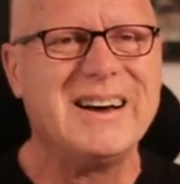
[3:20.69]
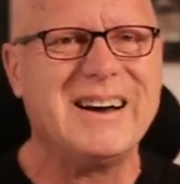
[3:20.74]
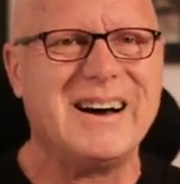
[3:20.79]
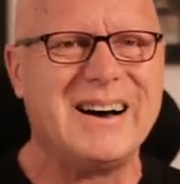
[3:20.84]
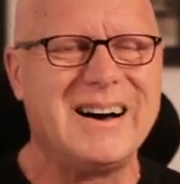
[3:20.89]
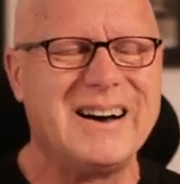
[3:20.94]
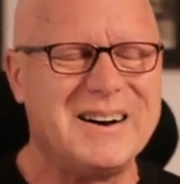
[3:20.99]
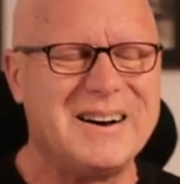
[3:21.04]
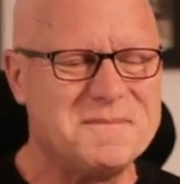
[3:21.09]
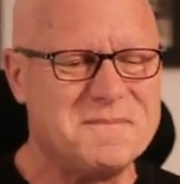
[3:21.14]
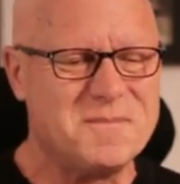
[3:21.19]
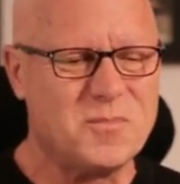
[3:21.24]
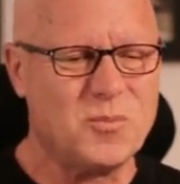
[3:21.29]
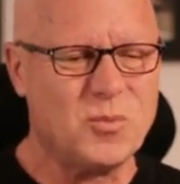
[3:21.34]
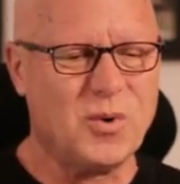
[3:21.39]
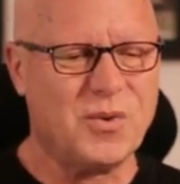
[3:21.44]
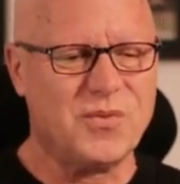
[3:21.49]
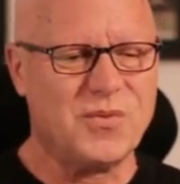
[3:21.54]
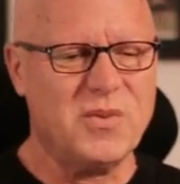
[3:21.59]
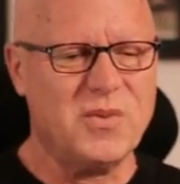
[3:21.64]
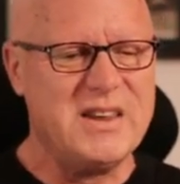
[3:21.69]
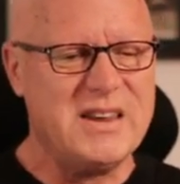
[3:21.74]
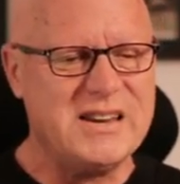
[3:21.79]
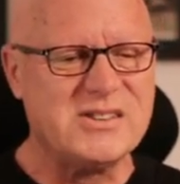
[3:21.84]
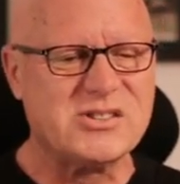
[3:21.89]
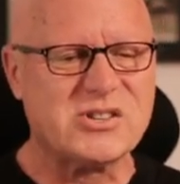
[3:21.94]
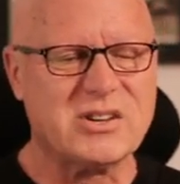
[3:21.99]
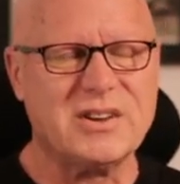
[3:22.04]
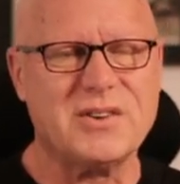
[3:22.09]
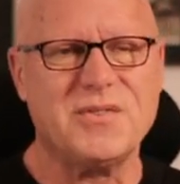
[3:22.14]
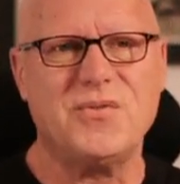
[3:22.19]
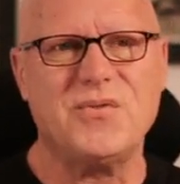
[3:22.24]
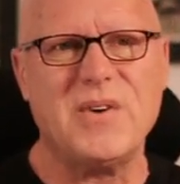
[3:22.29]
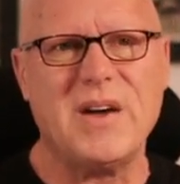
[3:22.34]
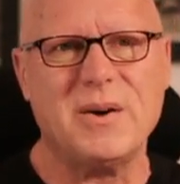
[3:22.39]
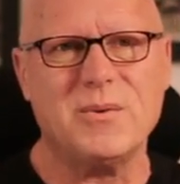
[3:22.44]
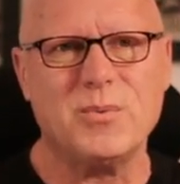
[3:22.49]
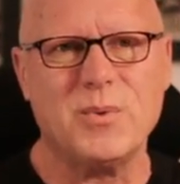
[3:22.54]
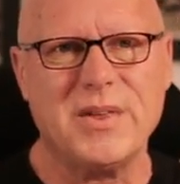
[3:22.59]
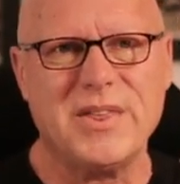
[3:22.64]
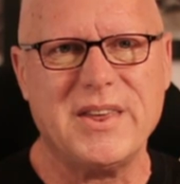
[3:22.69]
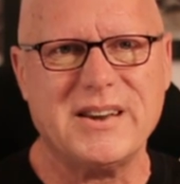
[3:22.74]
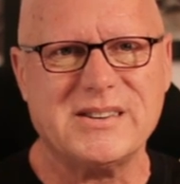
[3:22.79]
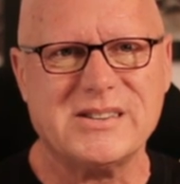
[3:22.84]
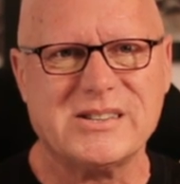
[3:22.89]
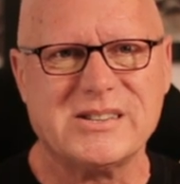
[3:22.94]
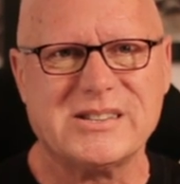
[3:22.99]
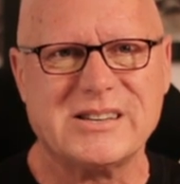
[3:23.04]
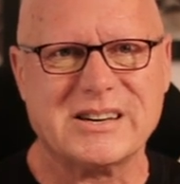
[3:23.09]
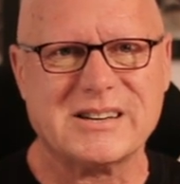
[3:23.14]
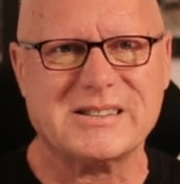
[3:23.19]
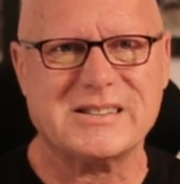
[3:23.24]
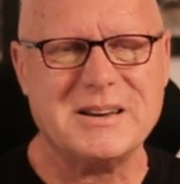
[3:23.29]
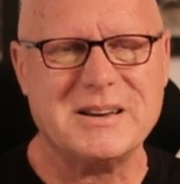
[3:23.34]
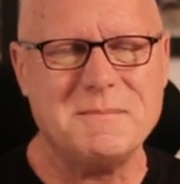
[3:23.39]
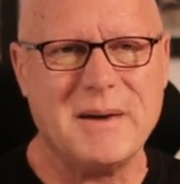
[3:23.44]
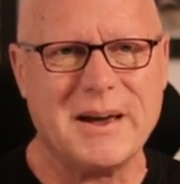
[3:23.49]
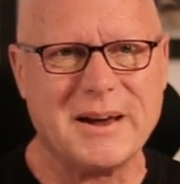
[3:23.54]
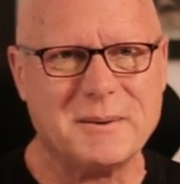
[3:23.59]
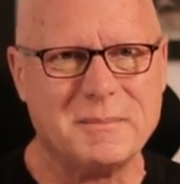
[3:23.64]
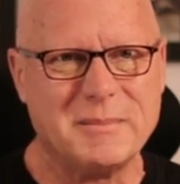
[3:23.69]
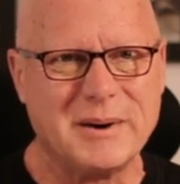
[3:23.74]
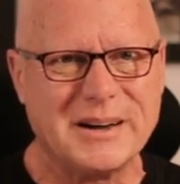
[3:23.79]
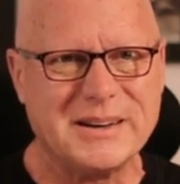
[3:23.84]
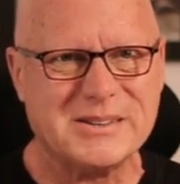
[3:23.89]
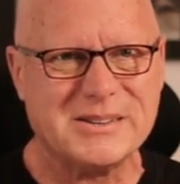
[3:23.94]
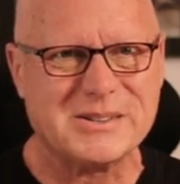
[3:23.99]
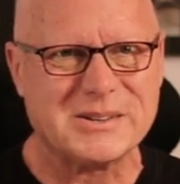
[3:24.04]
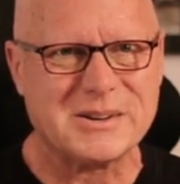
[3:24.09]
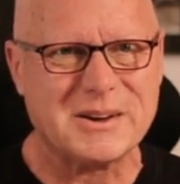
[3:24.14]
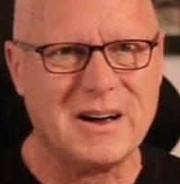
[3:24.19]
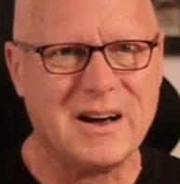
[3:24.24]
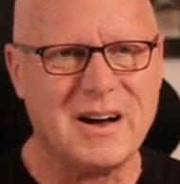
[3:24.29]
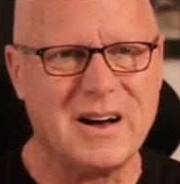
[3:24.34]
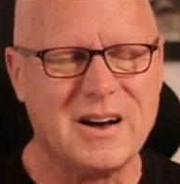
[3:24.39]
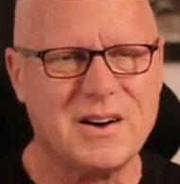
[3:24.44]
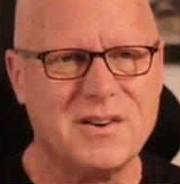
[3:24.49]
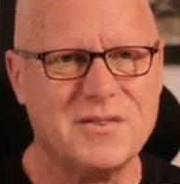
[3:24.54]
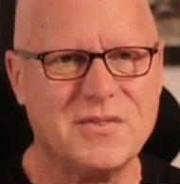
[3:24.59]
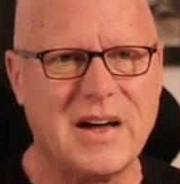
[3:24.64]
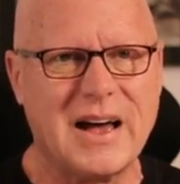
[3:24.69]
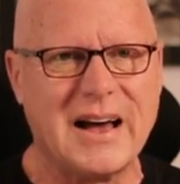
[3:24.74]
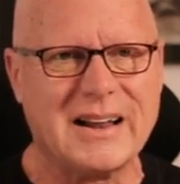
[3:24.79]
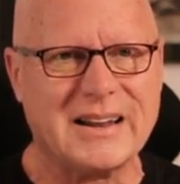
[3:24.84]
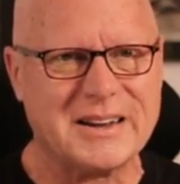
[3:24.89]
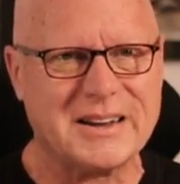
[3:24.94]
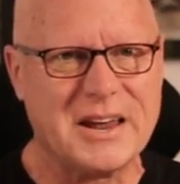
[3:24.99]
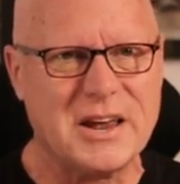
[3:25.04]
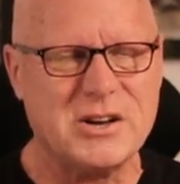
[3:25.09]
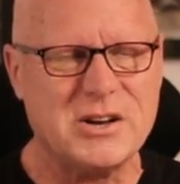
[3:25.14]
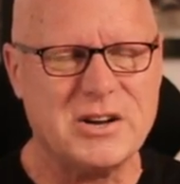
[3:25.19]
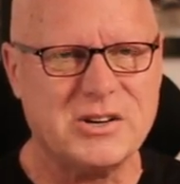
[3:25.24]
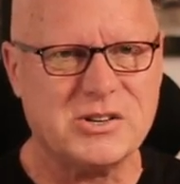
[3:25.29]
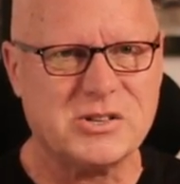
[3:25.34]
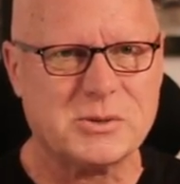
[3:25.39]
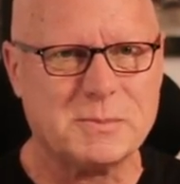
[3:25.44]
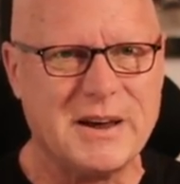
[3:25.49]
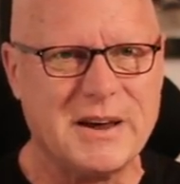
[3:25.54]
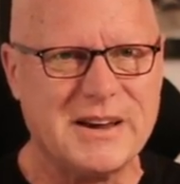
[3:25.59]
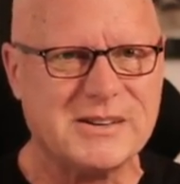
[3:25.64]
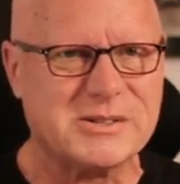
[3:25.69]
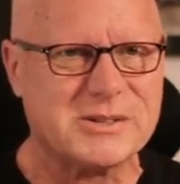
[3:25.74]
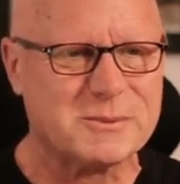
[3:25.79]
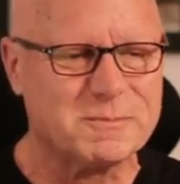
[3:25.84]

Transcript: um, will easily fit within 60 megabytes of allocated space.